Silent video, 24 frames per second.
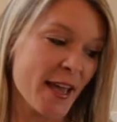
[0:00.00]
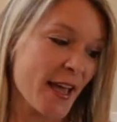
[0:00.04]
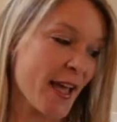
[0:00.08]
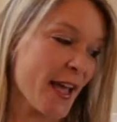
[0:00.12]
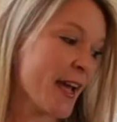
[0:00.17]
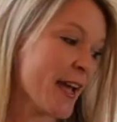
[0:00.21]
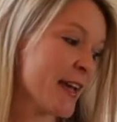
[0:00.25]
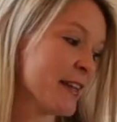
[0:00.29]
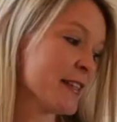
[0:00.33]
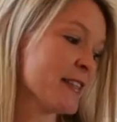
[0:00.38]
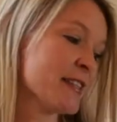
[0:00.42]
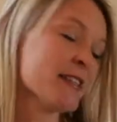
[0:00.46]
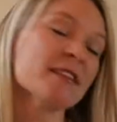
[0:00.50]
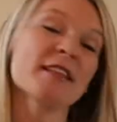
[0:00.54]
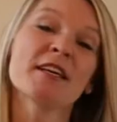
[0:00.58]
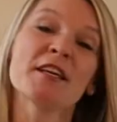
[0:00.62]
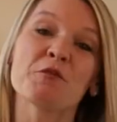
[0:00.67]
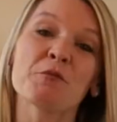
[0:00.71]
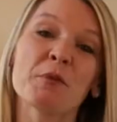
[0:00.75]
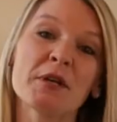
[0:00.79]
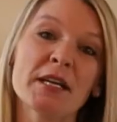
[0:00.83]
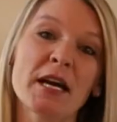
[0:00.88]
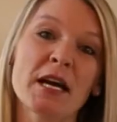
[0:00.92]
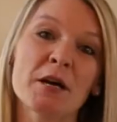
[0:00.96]
And
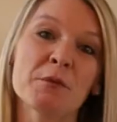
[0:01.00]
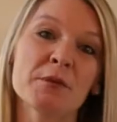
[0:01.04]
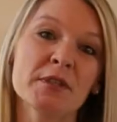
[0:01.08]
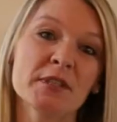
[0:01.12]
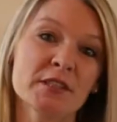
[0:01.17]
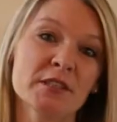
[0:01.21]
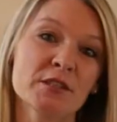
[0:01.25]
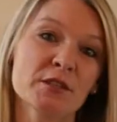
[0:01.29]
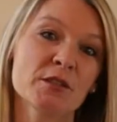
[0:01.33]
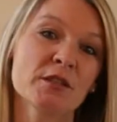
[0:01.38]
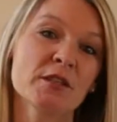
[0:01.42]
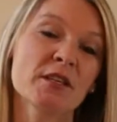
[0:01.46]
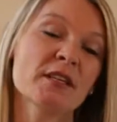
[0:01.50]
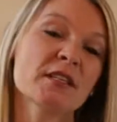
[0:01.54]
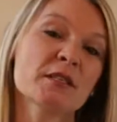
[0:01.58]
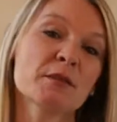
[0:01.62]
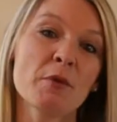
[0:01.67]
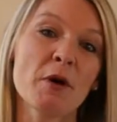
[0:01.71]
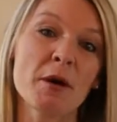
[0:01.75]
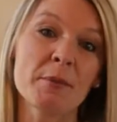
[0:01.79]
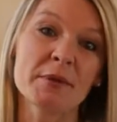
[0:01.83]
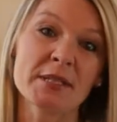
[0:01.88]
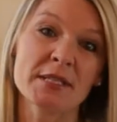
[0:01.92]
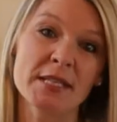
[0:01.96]
then what I will do is
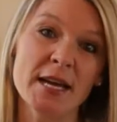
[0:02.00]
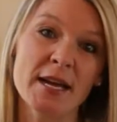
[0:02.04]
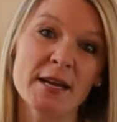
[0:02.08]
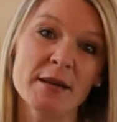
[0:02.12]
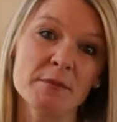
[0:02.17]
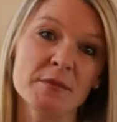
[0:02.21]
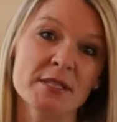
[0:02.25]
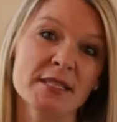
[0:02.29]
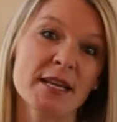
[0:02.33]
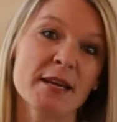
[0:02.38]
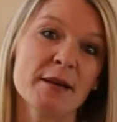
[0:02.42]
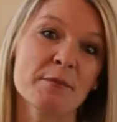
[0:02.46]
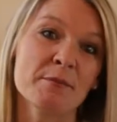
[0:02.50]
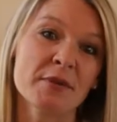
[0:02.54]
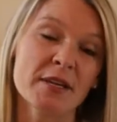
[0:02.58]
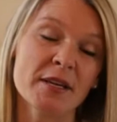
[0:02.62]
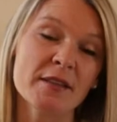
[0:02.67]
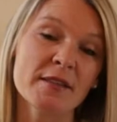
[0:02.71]
pop a timestamp